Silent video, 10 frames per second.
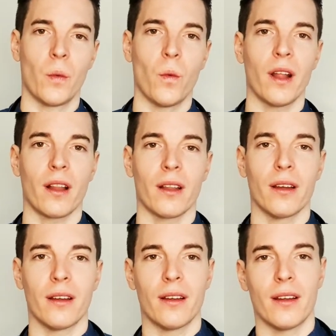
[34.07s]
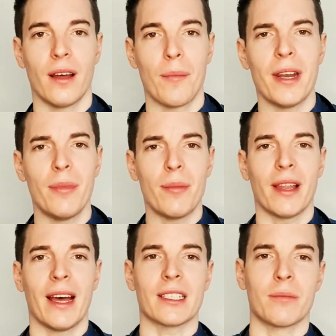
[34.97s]
Well, many people
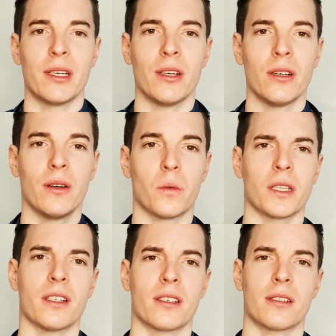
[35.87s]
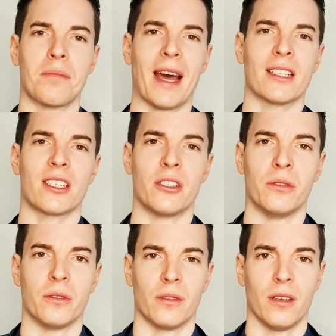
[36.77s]
ask me, what does med
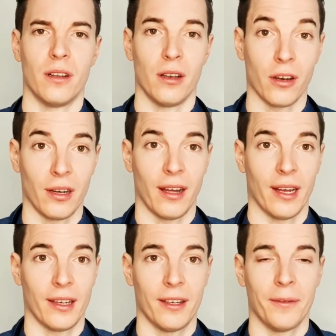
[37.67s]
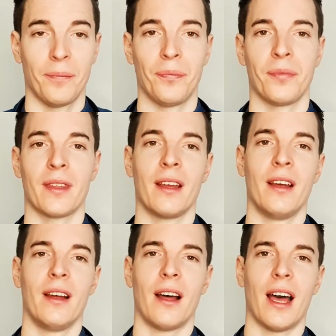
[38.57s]
school look like?
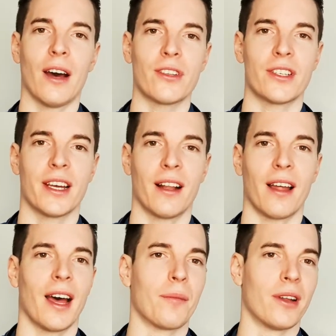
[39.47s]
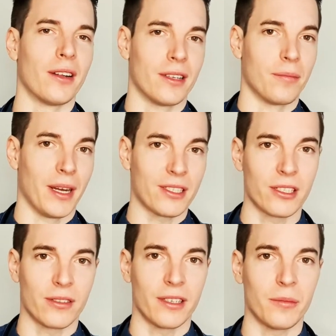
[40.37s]
I have to tell I'm not in med
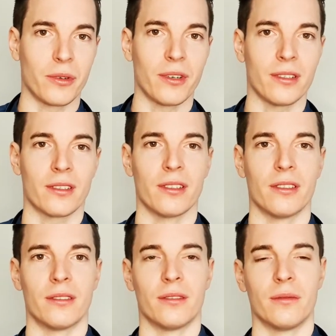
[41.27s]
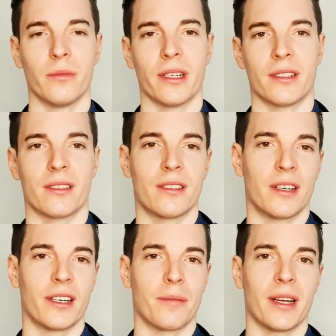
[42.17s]
school anymore, so when I
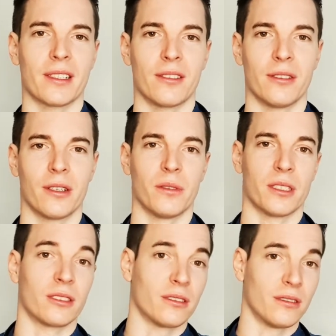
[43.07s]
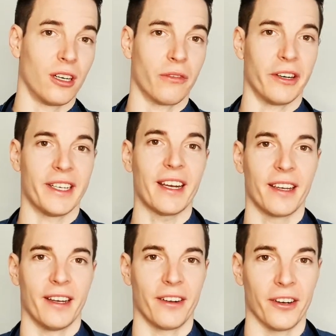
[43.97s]
started med school that was over a
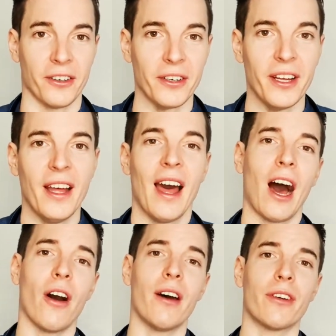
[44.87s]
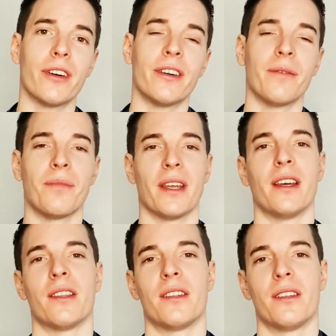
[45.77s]
decade ago. However,
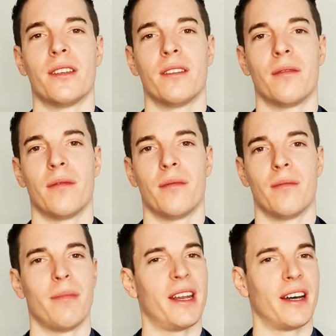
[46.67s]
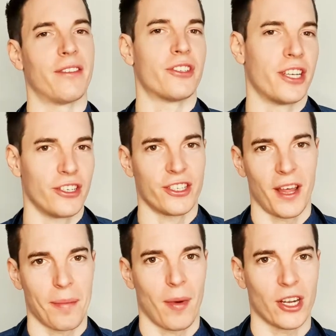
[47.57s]
it may not have changed
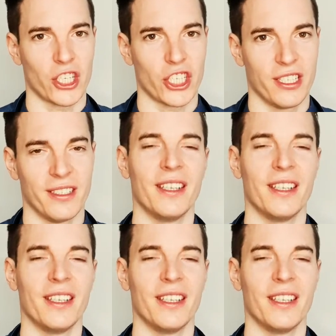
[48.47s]
that much.